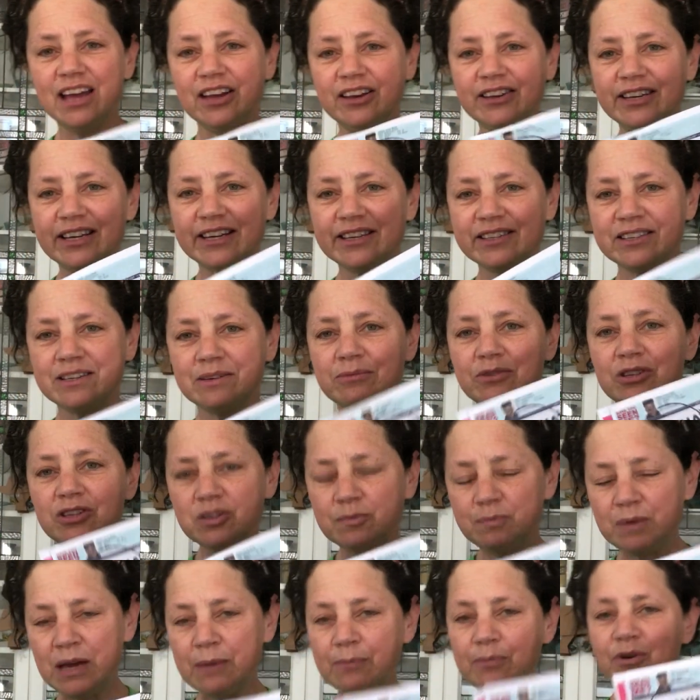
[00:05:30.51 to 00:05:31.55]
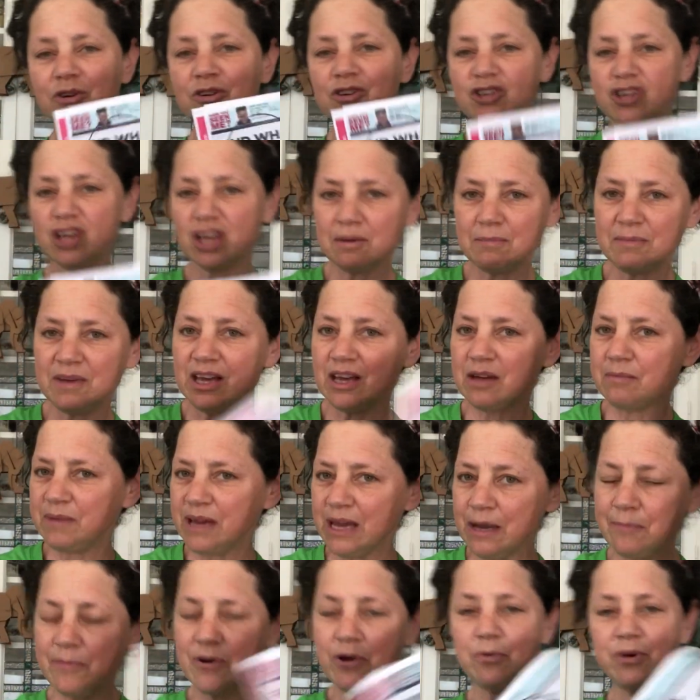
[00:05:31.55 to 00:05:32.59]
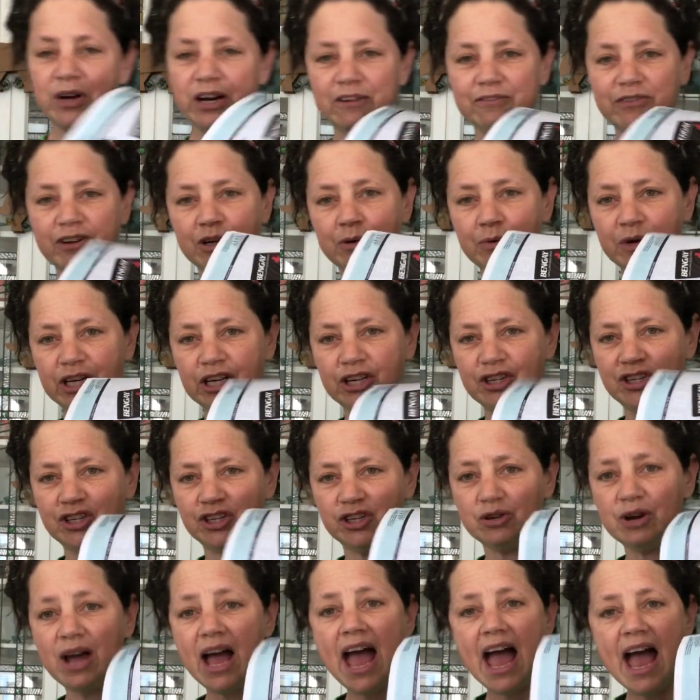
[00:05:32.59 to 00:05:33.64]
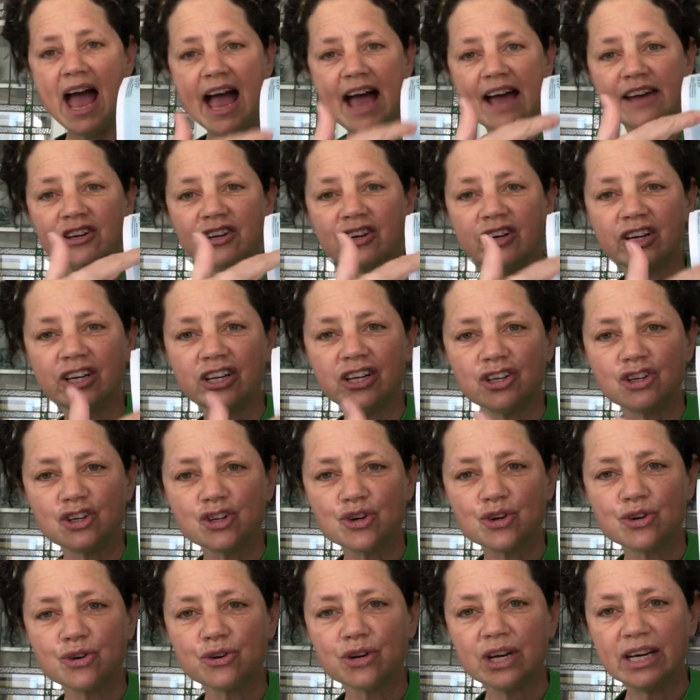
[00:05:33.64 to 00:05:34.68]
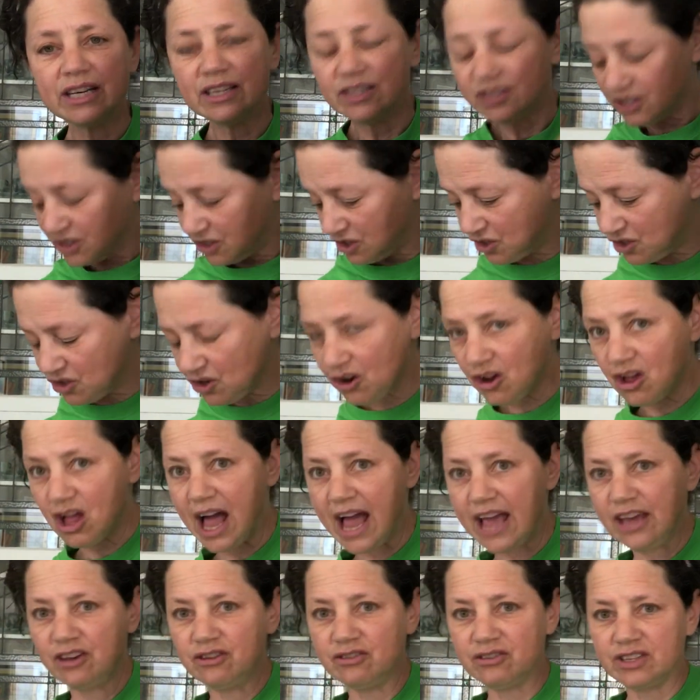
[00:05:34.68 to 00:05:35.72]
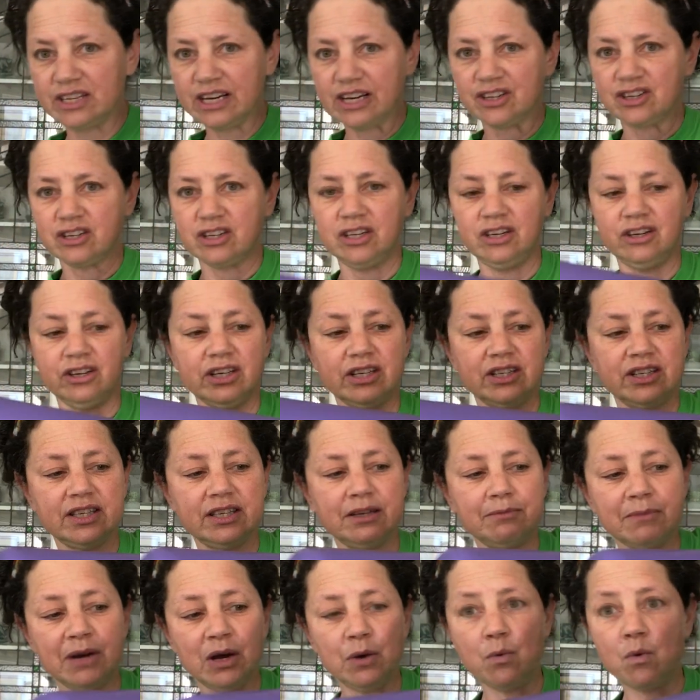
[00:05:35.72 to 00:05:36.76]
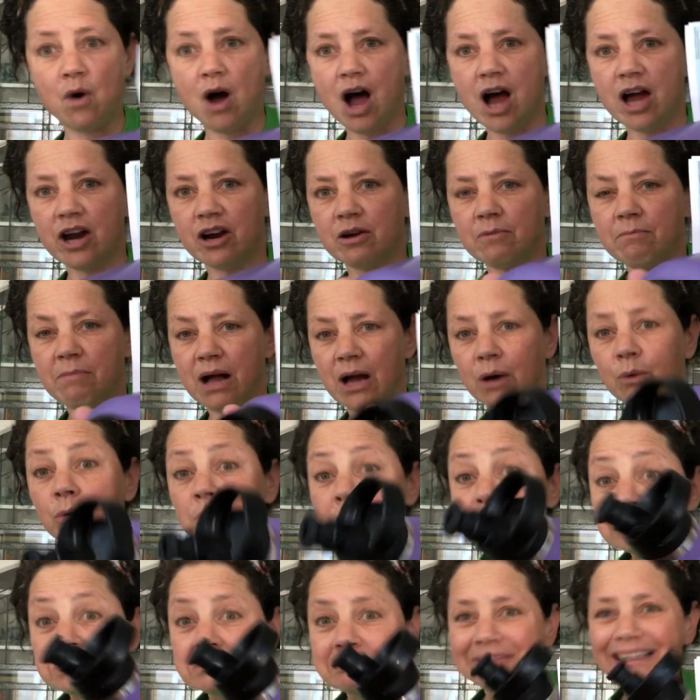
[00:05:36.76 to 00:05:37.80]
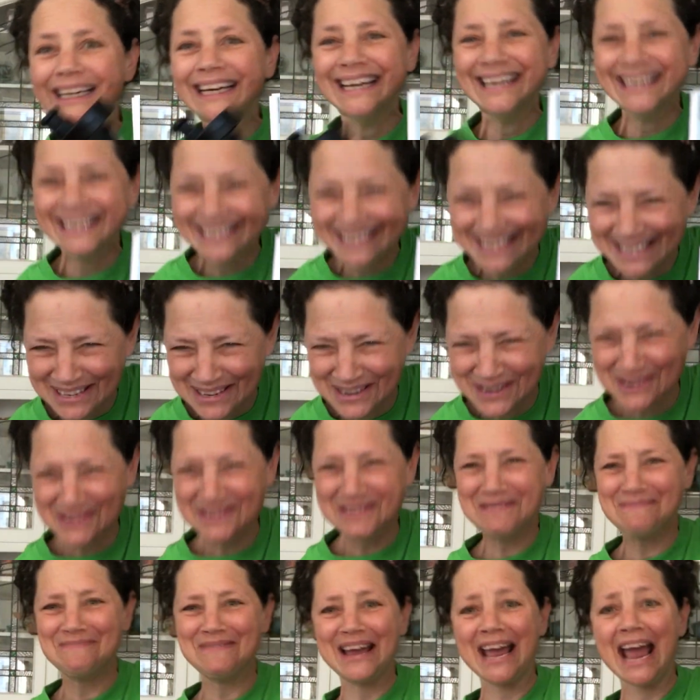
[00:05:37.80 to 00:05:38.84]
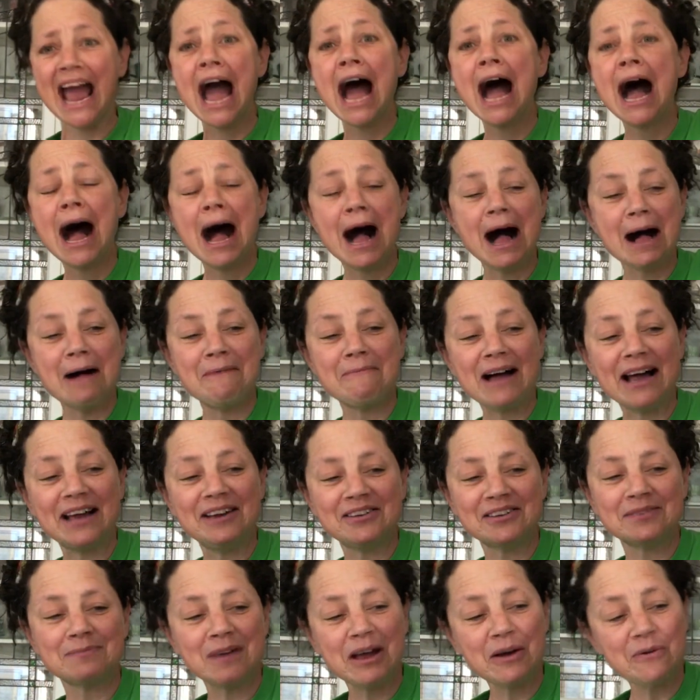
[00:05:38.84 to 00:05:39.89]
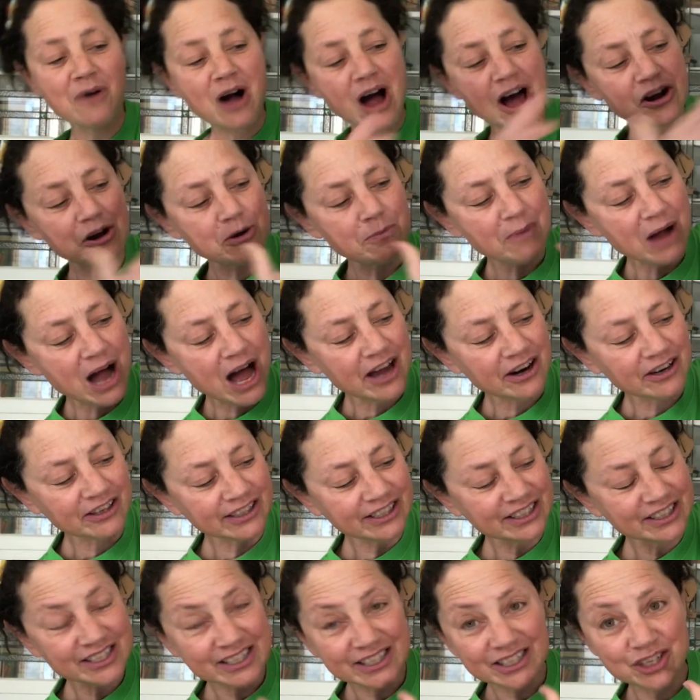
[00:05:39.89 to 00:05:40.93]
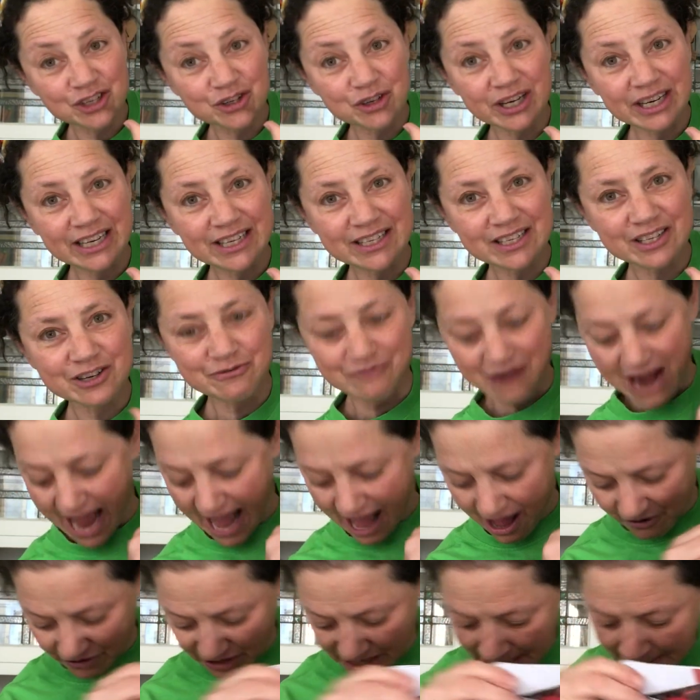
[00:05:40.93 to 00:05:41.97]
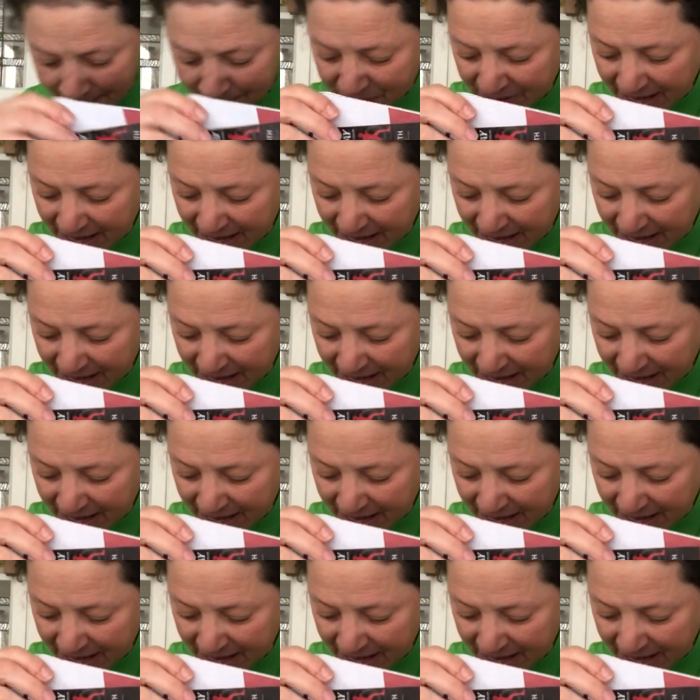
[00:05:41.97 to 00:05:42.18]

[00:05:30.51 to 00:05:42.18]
You take some newspaper, junk mail paper, whatever you want to do, and you're going to trace a circle. I used, actually, you can see my water bottle. It's dripping. I used my water bottle and just traced around.